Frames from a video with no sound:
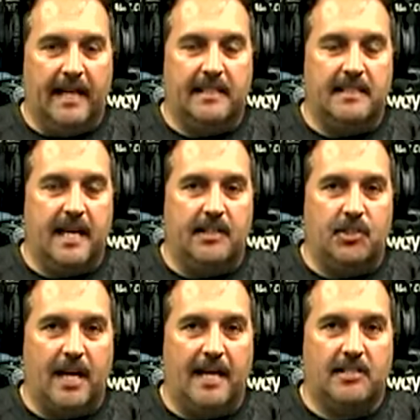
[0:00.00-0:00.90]
like to take
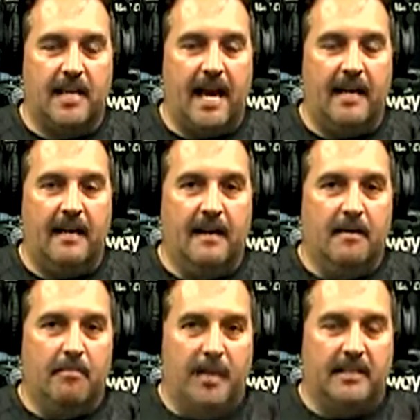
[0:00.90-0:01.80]
shots at.
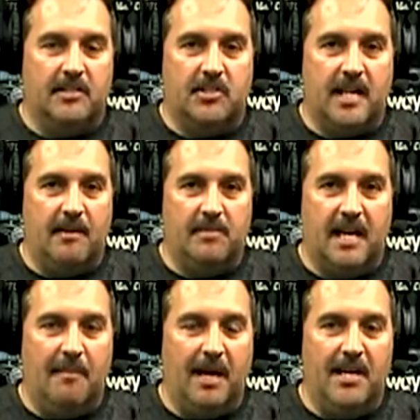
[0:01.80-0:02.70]
But at the same
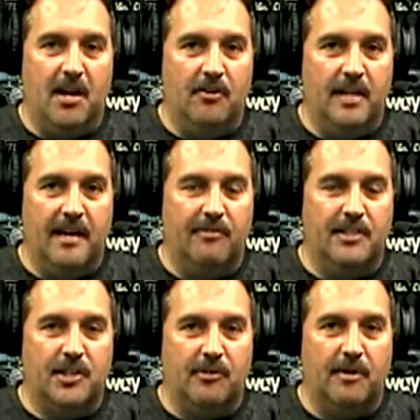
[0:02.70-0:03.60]
time, I know that
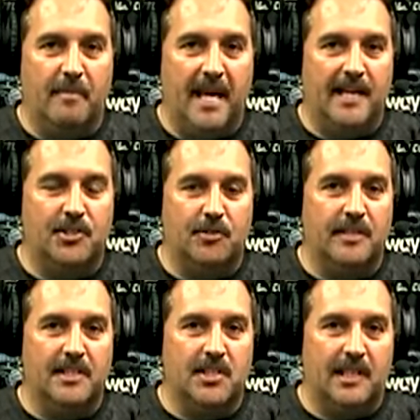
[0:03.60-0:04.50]
every general manager
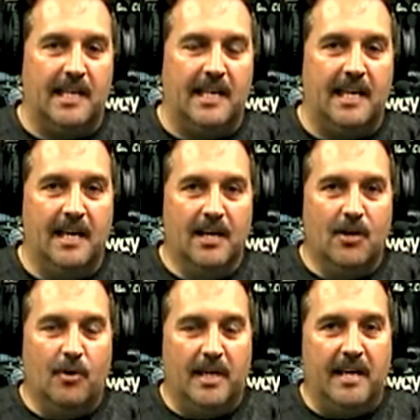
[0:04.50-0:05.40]
in this league
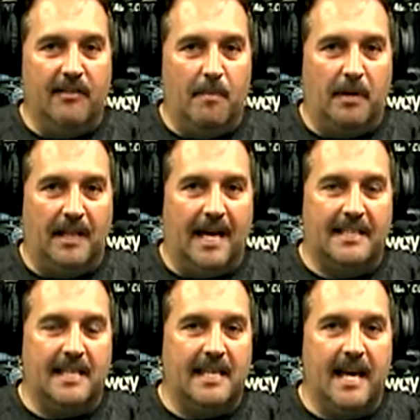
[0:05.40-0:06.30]
would give up a
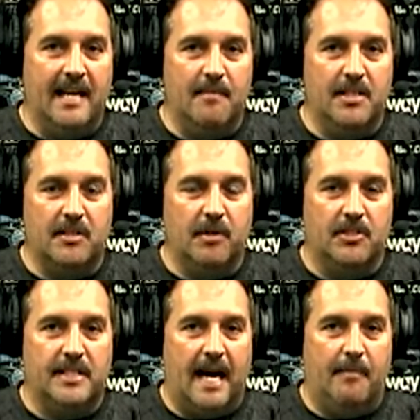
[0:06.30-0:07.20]
lot to get him. He's the
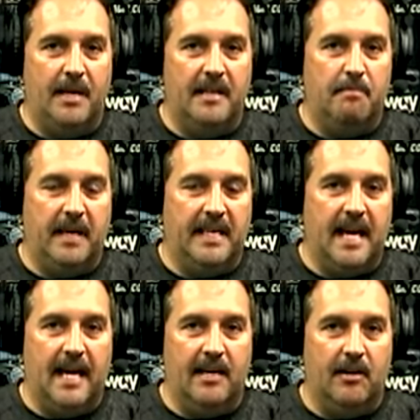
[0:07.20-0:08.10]
most dominant big
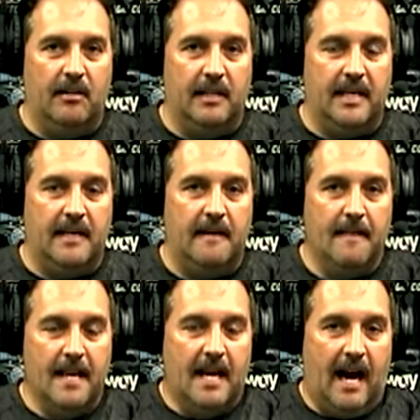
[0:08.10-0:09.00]
guy in our league.
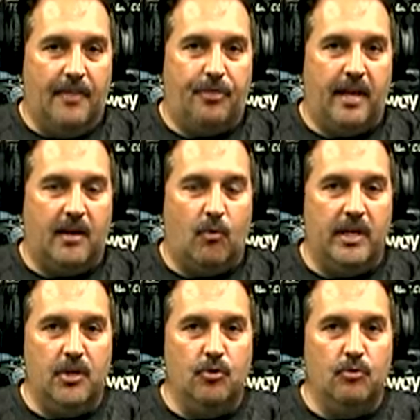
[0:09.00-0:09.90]
I think
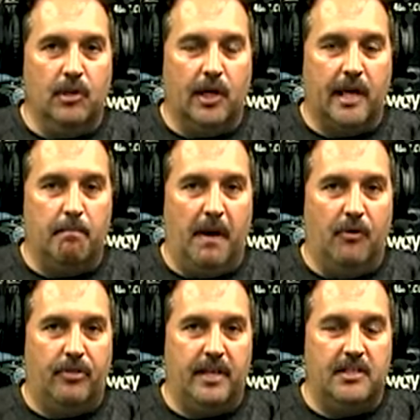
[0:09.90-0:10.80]
when you look at
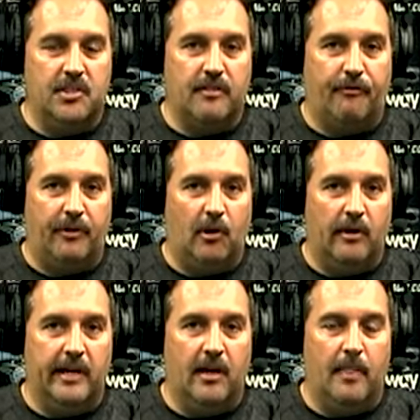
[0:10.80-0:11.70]
both ends of the
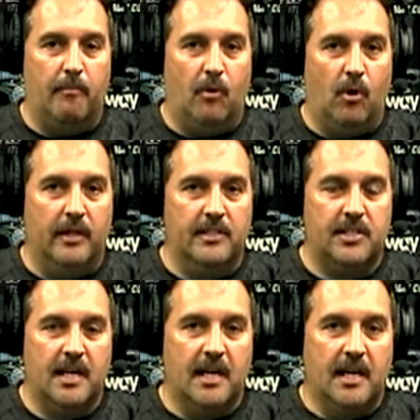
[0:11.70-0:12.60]
floor and on the
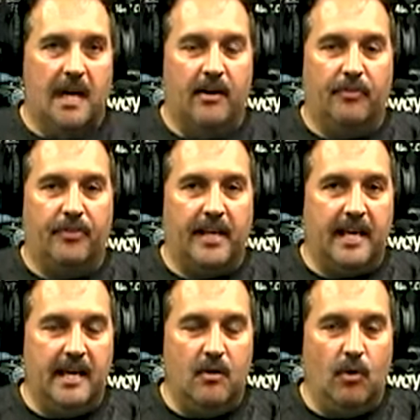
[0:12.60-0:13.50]
boards, I don't
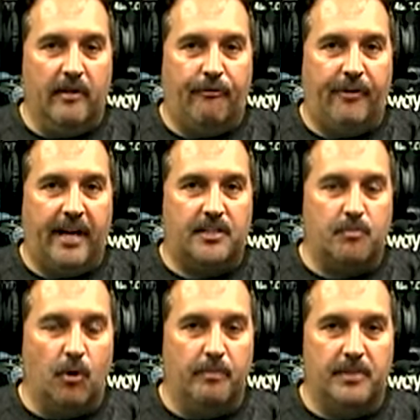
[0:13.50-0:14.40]
think anyone
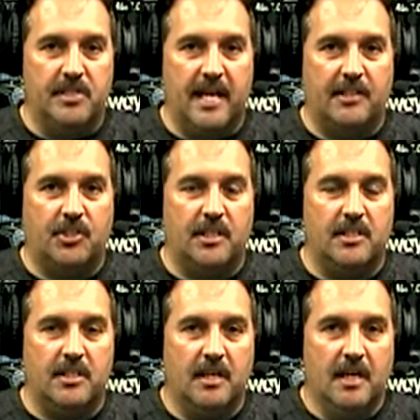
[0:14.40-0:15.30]
affects more
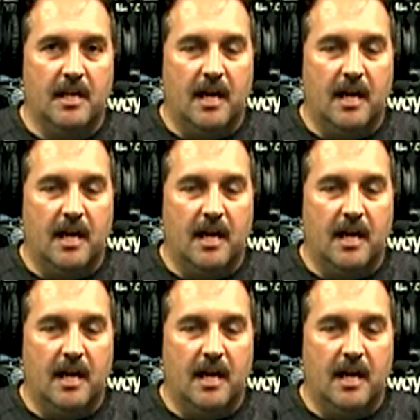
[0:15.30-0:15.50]
possessions